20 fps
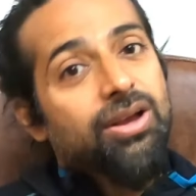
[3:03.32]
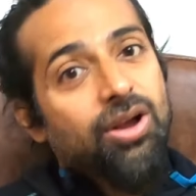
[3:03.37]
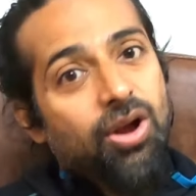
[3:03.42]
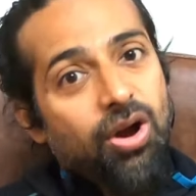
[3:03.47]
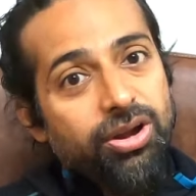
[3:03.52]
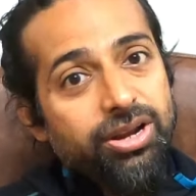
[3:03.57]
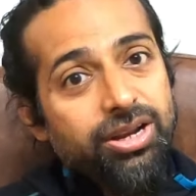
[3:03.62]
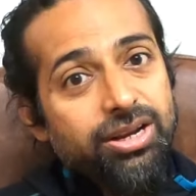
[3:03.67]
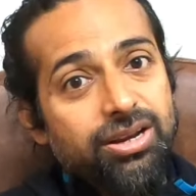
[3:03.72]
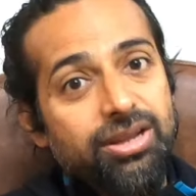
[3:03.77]

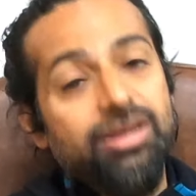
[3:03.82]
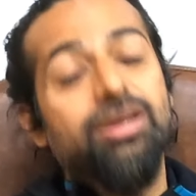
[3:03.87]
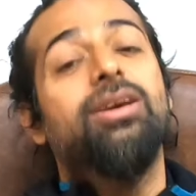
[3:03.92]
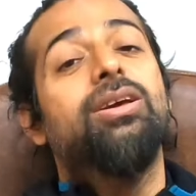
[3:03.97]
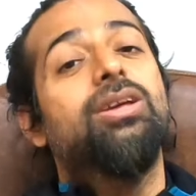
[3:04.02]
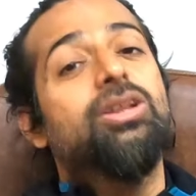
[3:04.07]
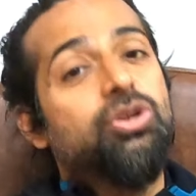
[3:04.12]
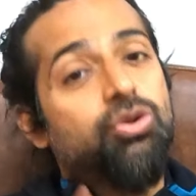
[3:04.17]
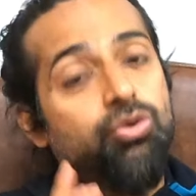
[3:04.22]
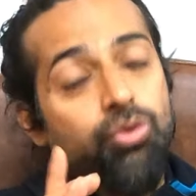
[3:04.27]
Got it?
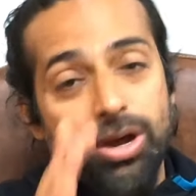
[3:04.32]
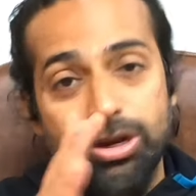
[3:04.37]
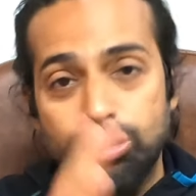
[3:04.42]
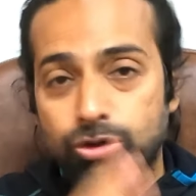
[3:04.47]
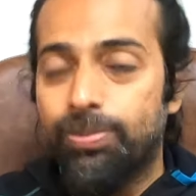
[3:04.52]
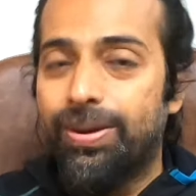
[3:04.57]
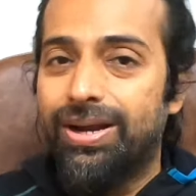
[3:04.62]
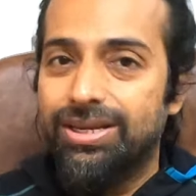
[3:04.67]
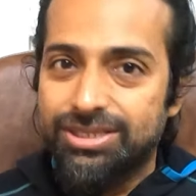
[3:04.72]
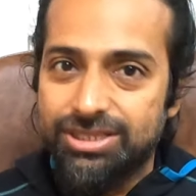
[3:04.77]
Try
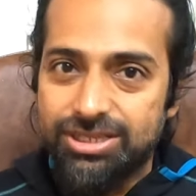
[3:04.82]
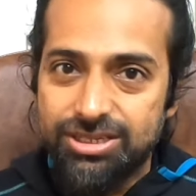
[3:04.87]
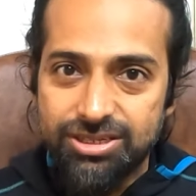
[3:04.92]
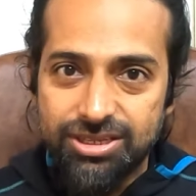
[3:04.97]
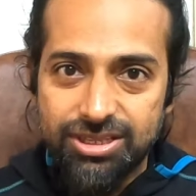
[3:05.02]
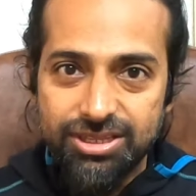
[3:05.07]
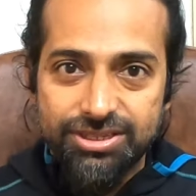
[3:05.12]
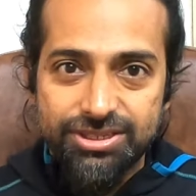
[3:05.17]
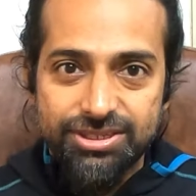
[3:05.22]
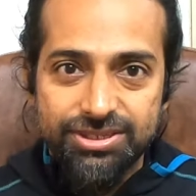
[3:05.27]
to master
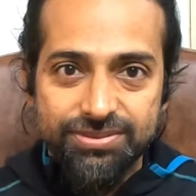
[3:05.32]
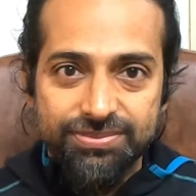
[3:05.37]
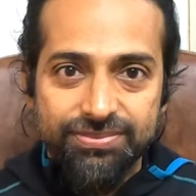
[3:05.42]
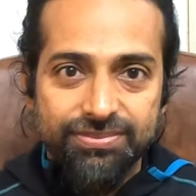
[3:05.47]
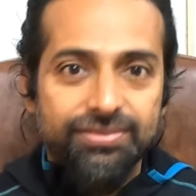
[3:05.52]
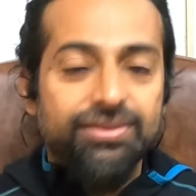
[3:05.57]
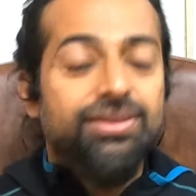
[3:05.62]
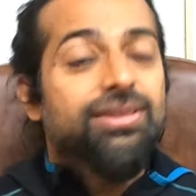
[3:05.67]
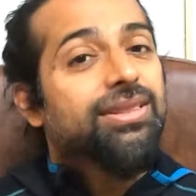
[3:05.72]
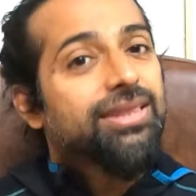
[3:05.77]
this.
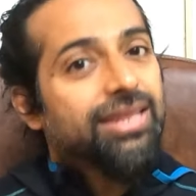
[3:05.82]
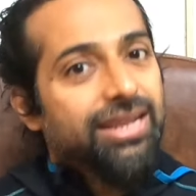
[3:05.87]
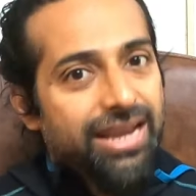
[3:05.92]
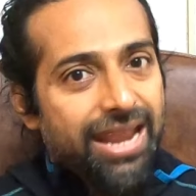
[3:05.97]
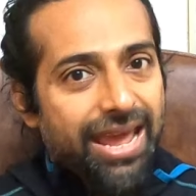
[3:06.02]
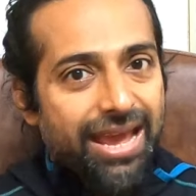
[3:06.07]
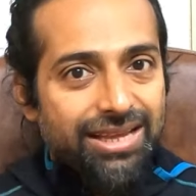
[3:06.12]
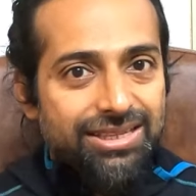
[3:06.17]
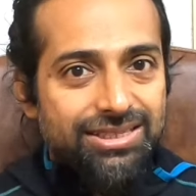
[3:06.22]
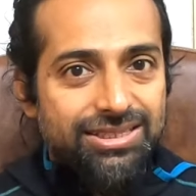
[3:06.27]
The
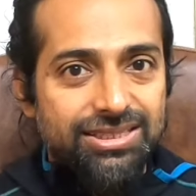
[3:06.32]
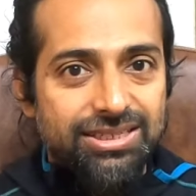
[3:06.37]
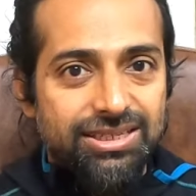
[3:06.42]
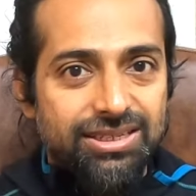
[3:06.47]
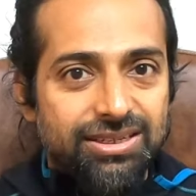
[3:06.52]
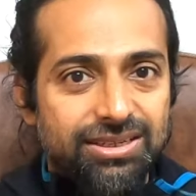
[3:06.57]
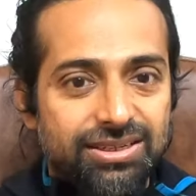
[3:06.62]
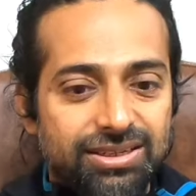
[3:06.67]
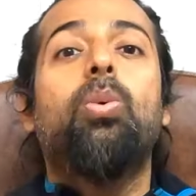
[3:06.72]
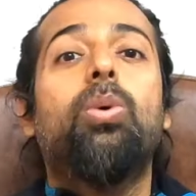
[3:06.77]

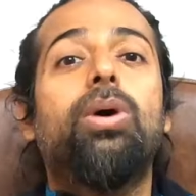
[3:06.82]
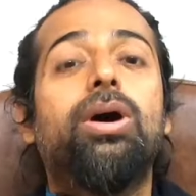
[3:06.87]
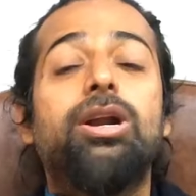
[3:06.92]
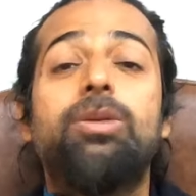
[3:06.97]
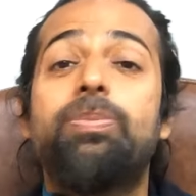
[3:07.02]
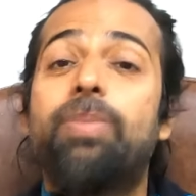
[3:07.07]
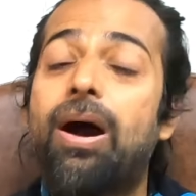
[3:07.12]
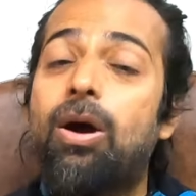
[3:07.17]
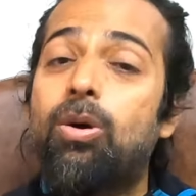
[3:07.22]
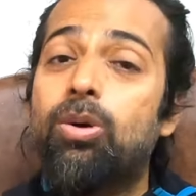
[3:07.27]
next,
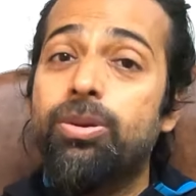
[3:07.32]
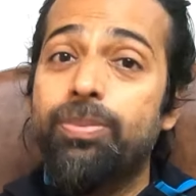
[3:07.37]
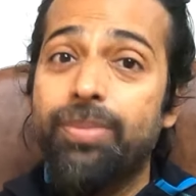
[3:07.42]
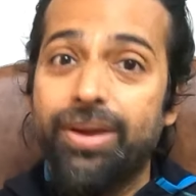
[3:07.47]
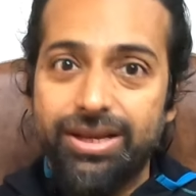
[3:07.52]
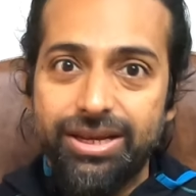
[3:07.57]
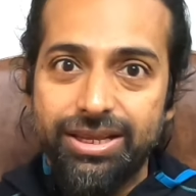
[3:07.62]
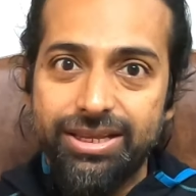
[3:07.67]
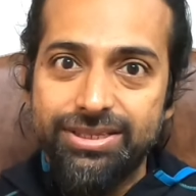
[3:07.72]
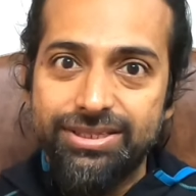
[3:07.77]
Word Power
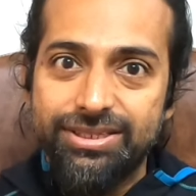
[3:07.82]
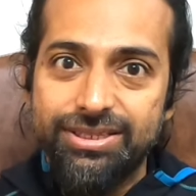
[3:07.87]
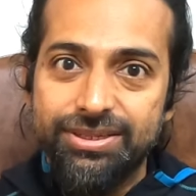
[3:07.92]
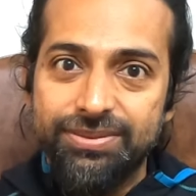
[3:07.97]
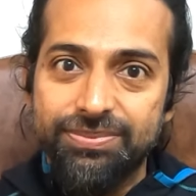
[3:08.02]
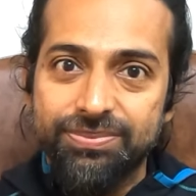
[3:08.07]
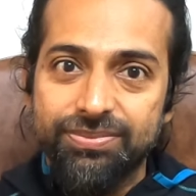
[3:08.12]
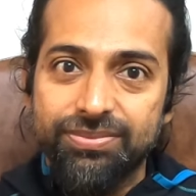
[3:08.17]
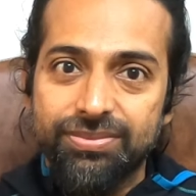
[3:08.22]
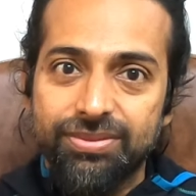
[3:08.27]
Made Easy.
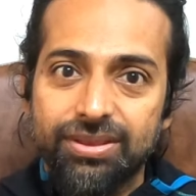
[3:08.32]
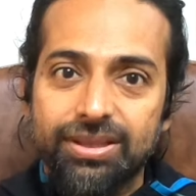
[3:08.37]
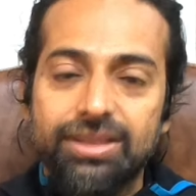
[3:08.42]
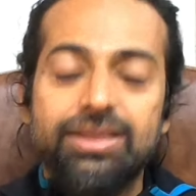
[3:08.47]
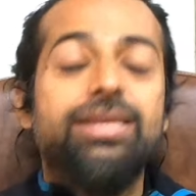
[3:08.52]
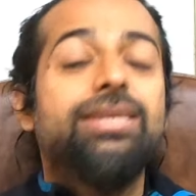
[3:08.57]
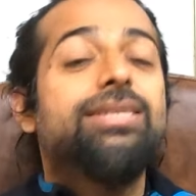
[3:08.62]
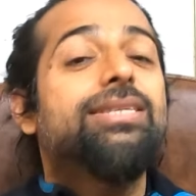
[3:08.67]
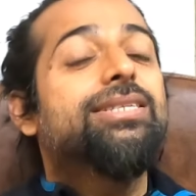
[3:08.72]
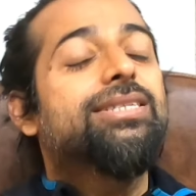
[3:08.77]

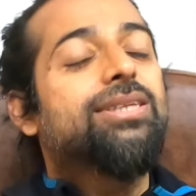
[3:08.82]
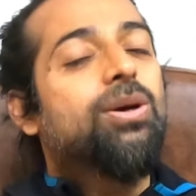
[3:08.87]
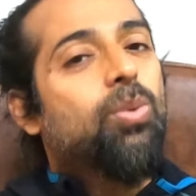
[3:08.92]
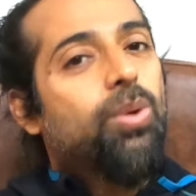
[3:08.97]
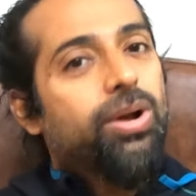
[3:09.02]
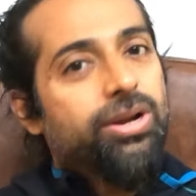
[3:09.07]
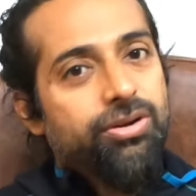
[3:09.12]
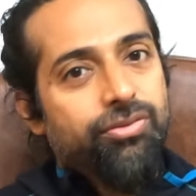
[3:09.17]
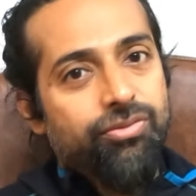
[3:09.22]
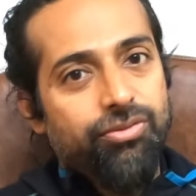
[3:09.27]
This is a
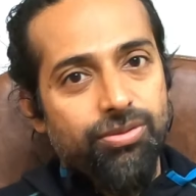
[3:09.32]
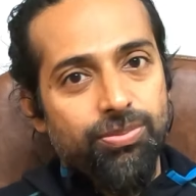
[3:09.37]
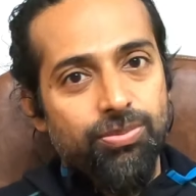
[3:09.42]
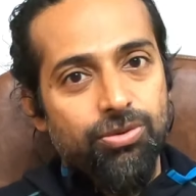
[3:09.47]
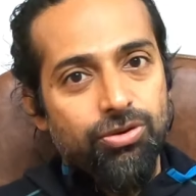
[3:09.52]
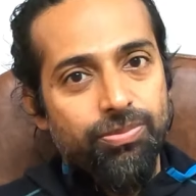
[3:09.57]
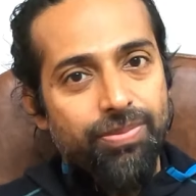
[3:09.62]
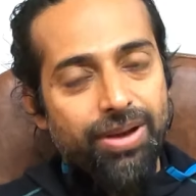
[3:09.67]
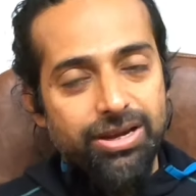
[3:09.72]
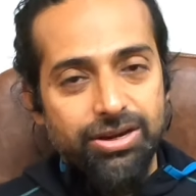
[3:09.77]
wonderful
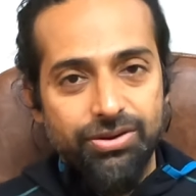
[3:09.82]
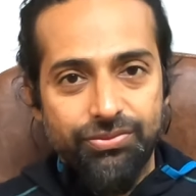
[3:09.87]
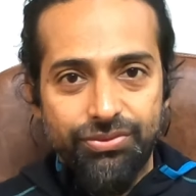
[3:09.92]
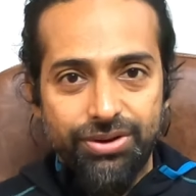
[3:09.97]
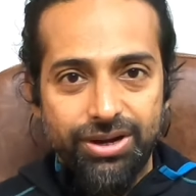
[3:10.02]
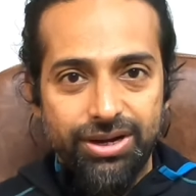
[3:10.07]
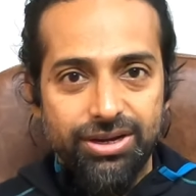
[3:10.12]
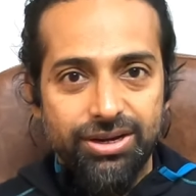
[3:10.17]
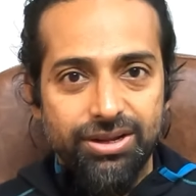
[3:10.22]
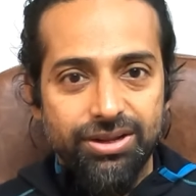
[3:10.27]
book, my dear
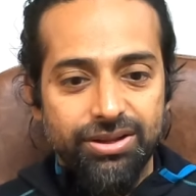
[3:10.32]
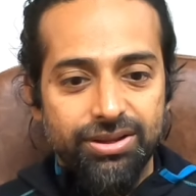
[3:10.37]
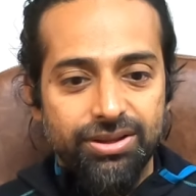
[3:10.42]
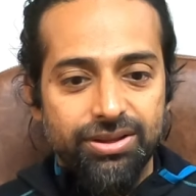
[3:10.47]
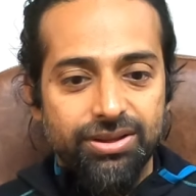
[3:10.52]
friend.